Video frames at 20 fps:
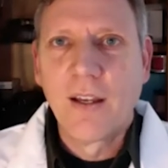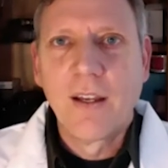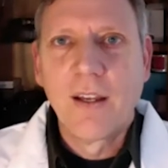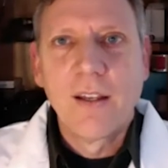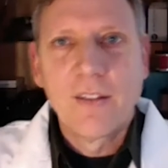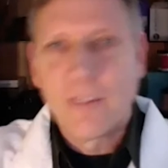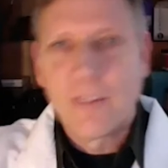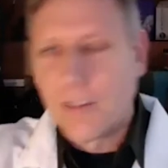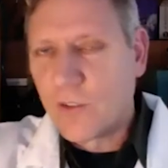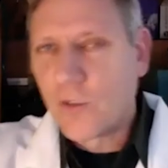
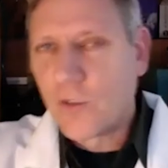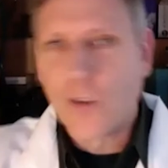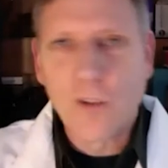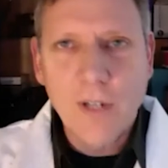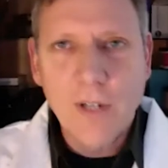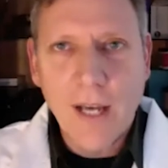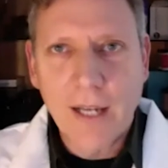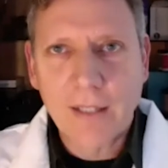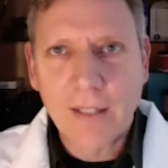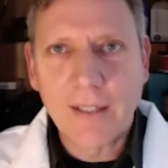since you're
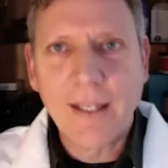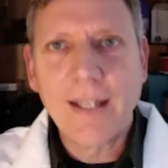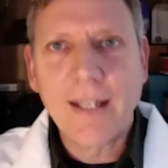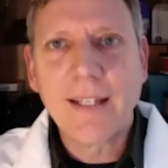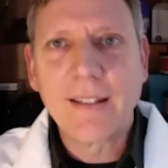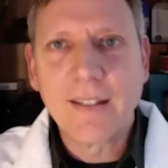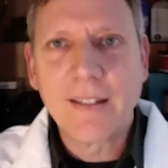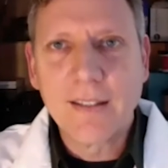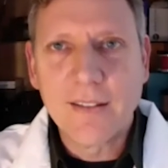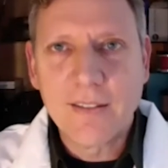not getting
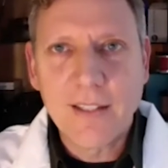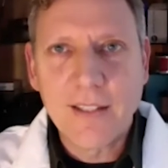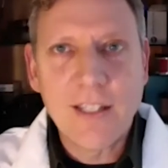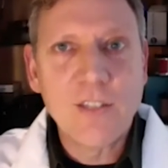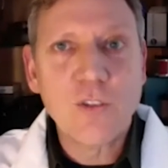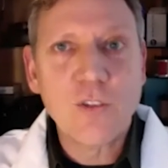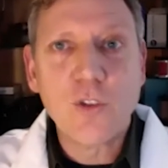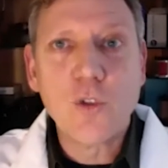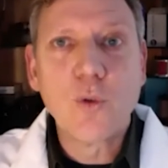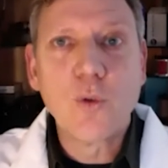the
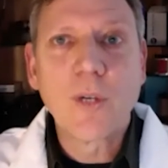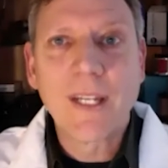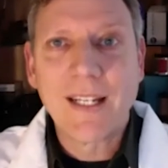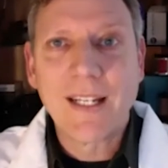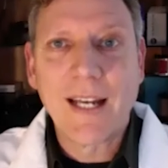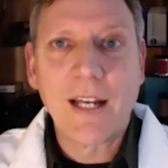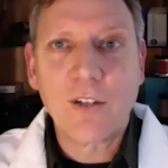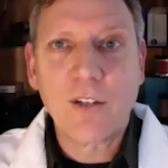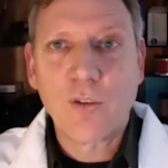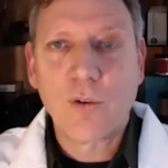disease, you
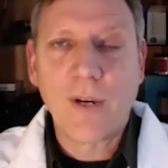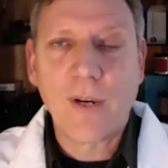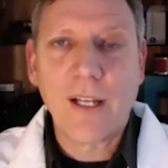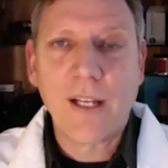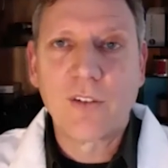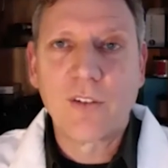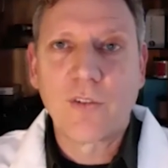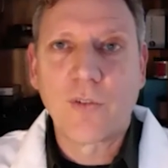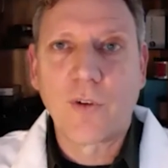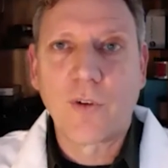cannot
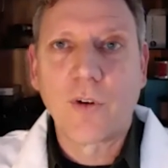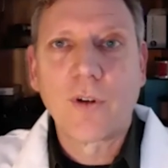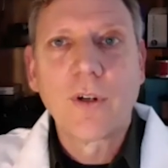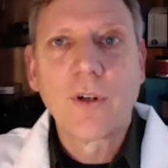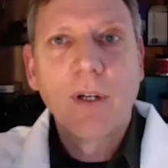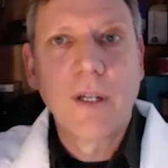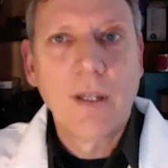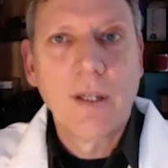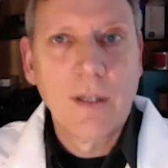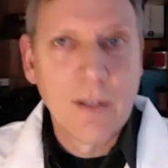transfer
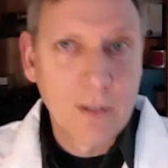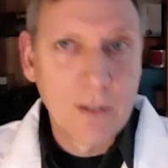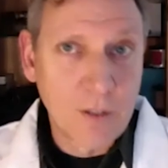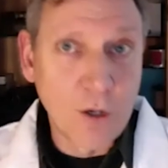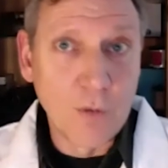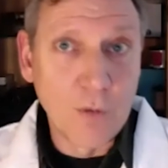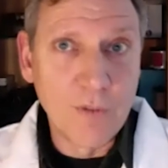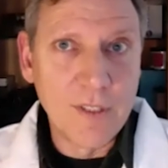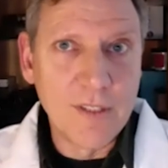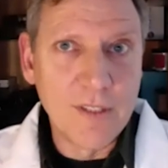
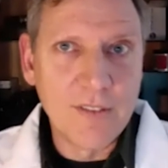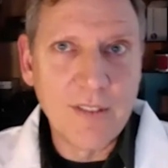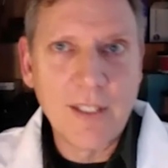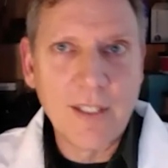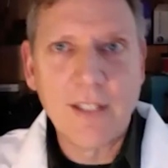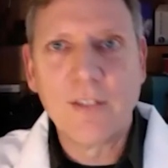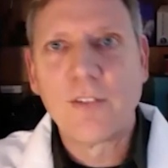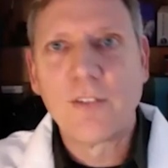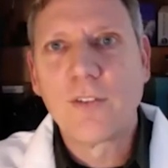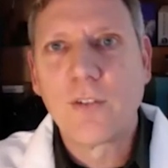COVID
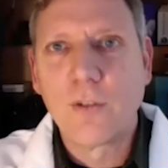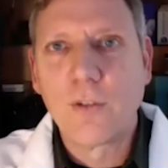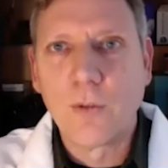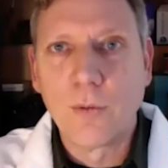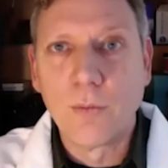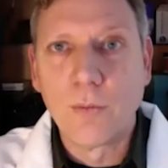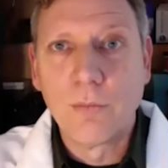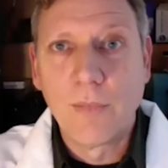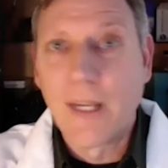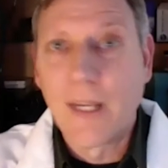disease
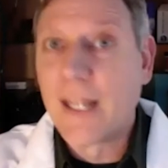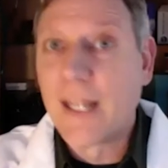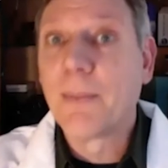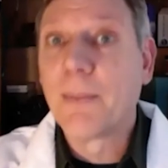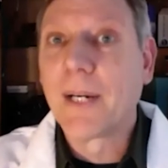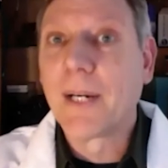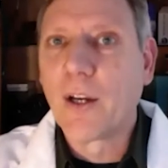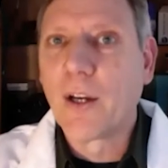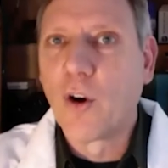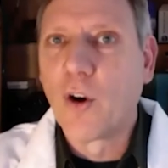to
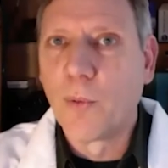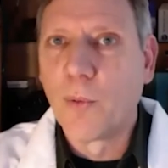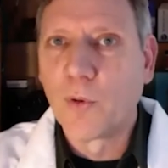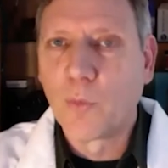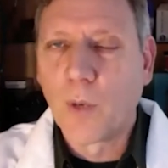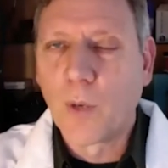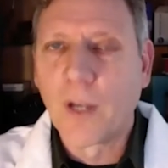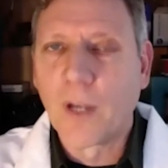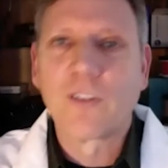anybody at home as well.